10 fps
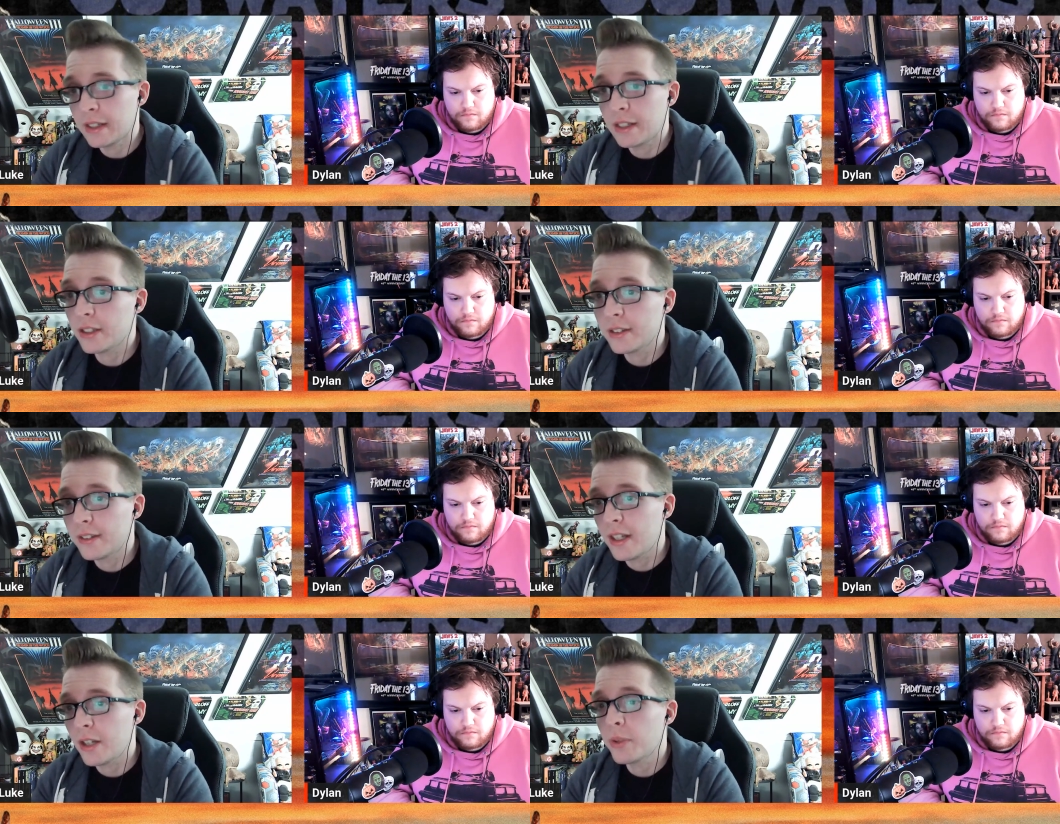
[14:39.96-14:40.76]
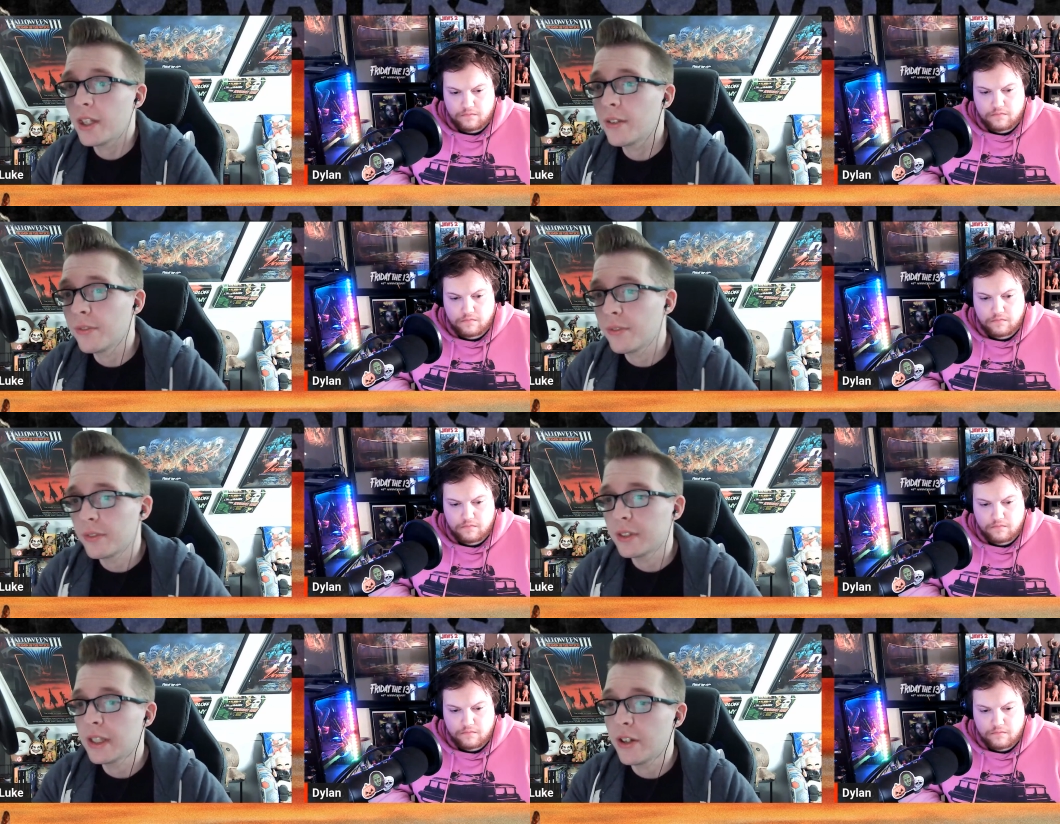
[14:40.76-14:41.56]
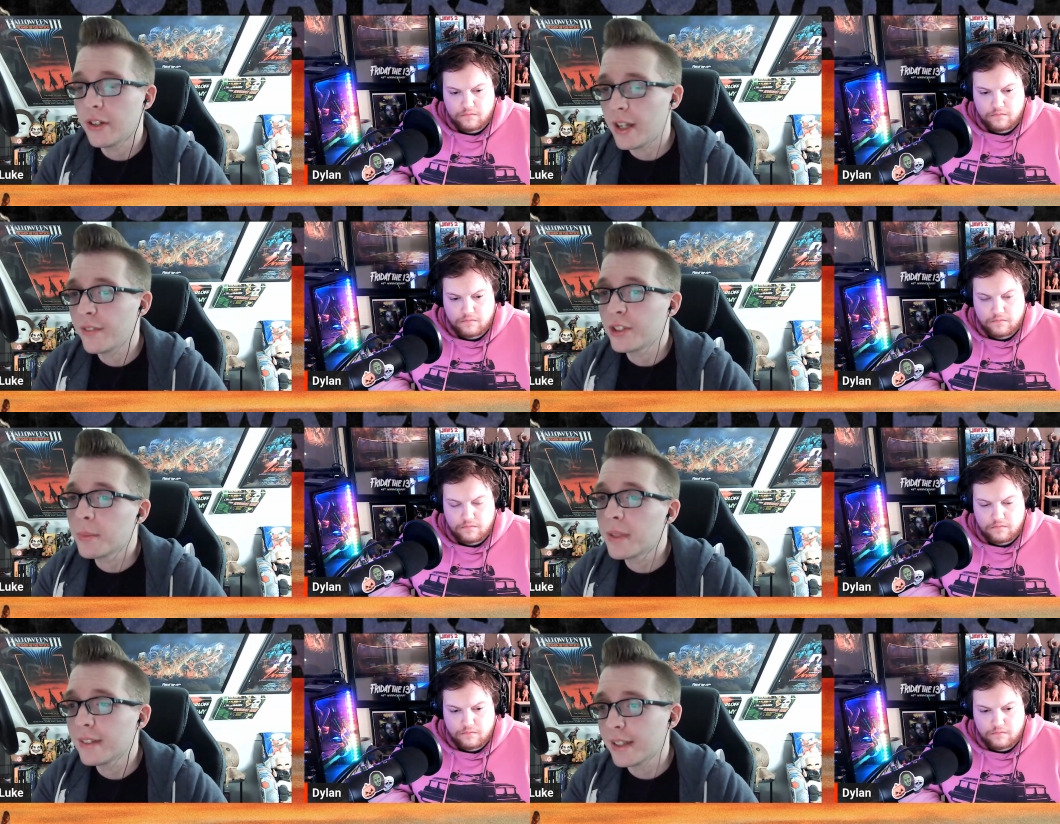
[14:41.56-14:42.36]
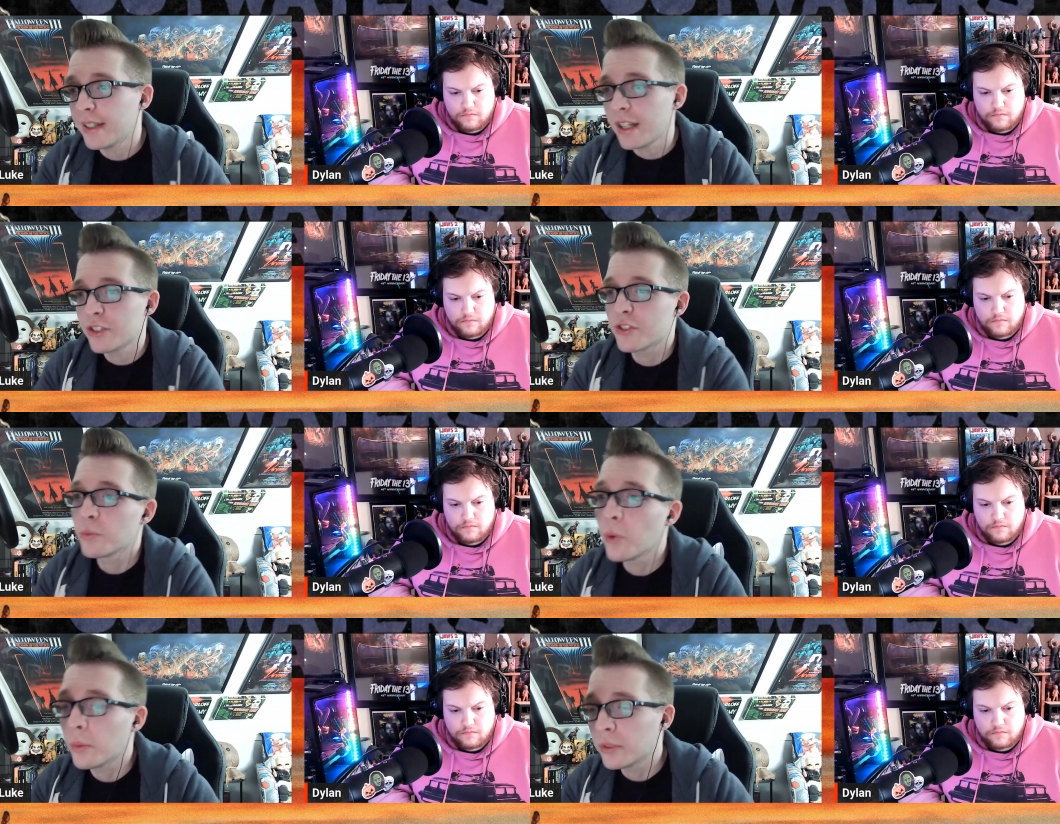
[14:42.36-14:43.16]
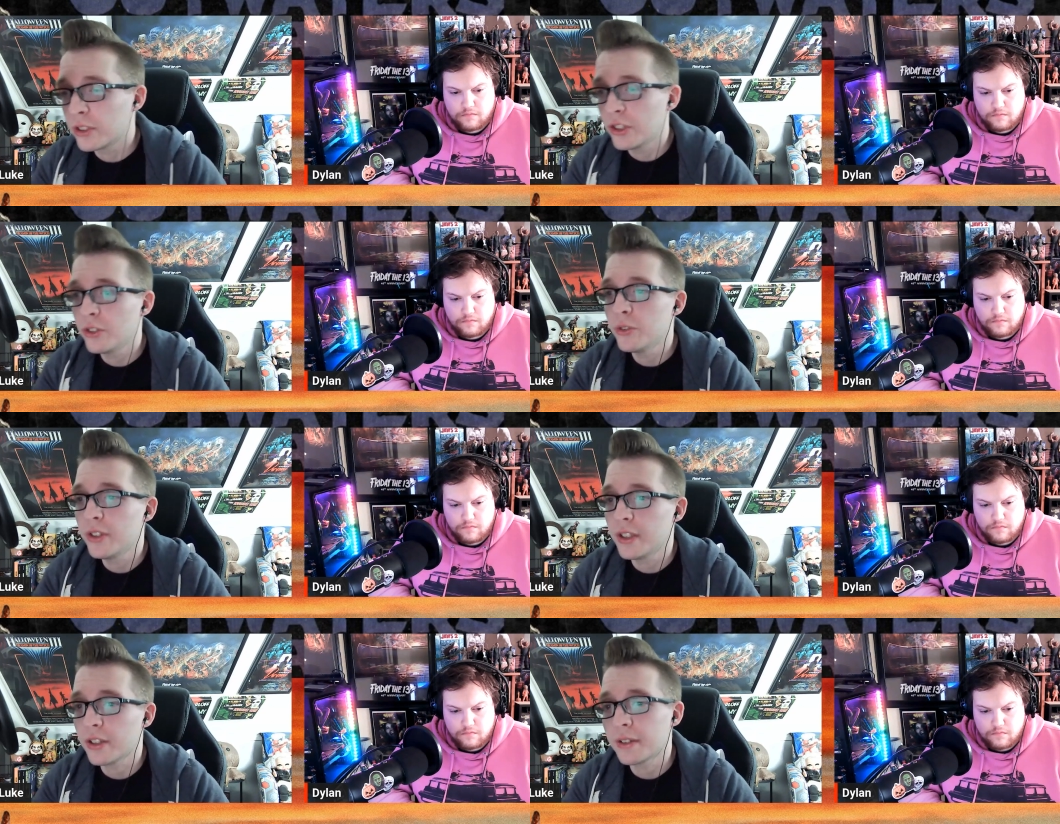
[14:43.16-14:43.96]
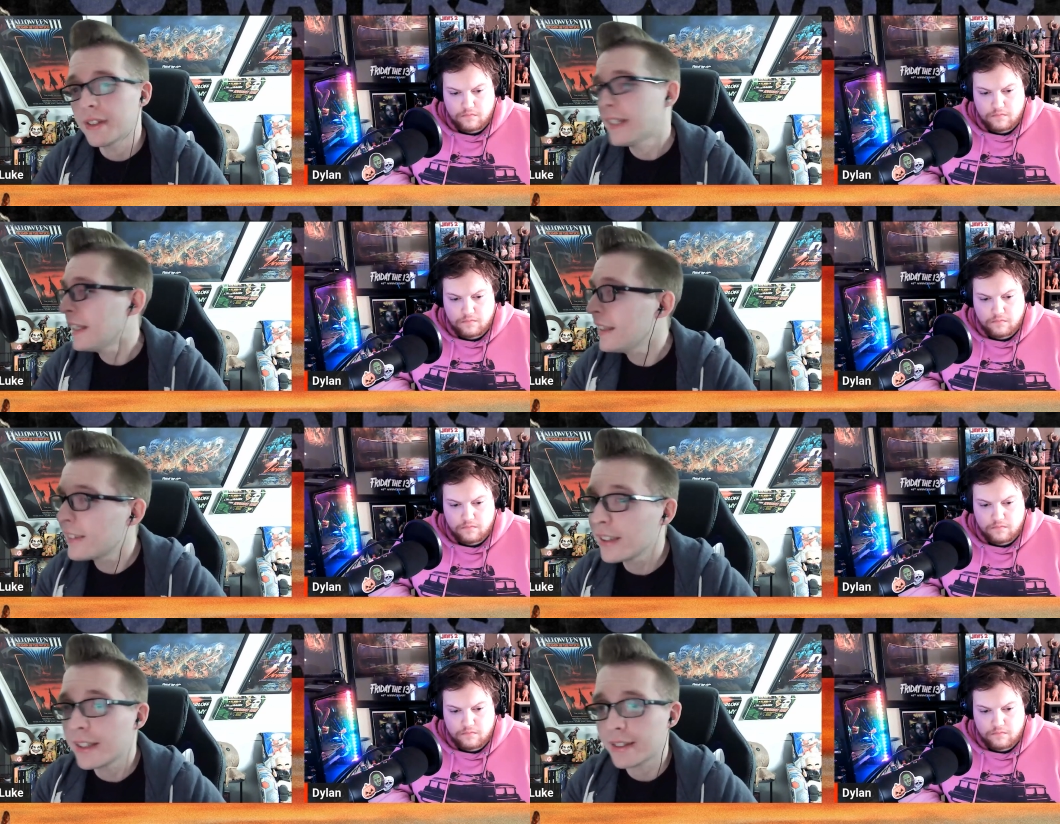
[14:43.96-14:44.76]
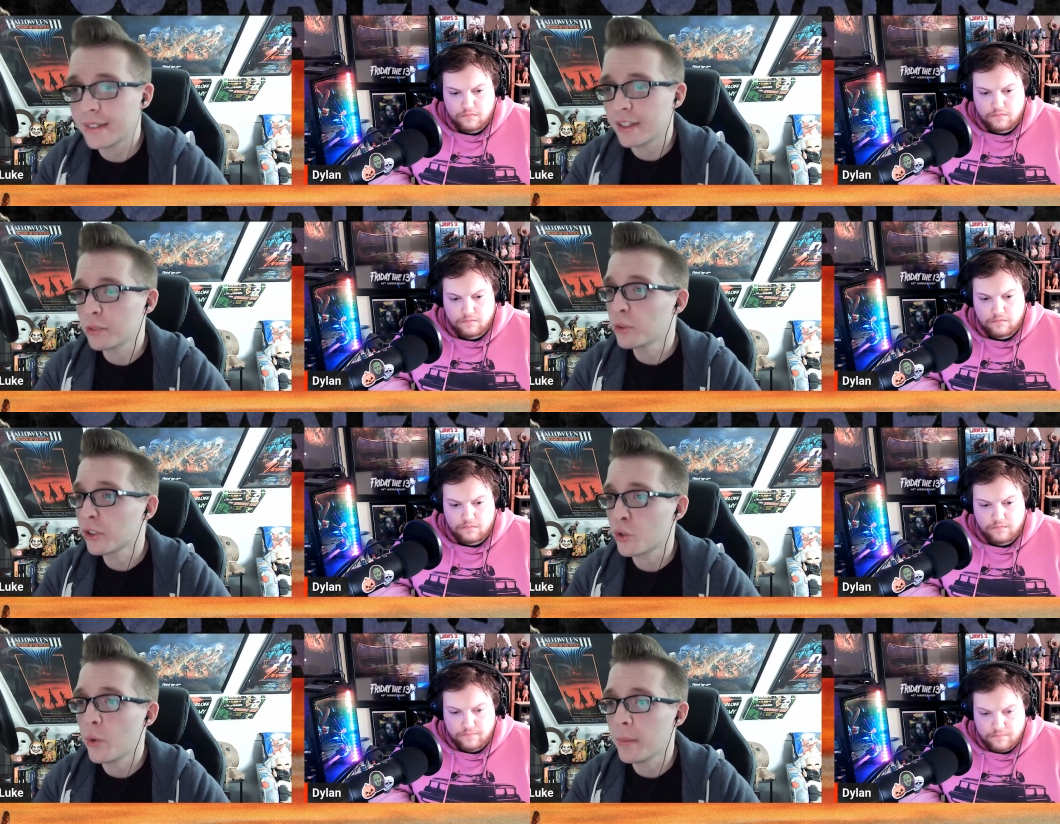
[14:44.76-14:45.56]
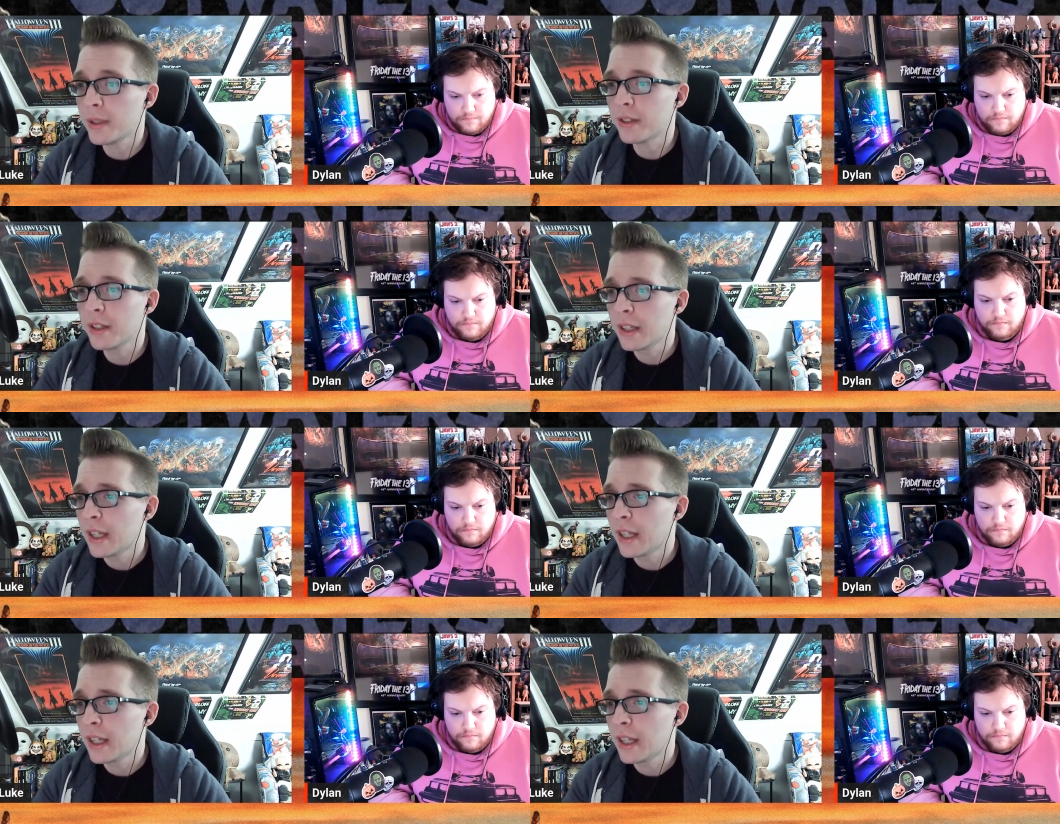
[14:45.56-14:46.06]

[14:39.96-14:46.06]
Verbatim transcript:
Speaker 1: Dylan said, we have, you know, to have some inside knowledge of what was used here. It's easily accessible equipment.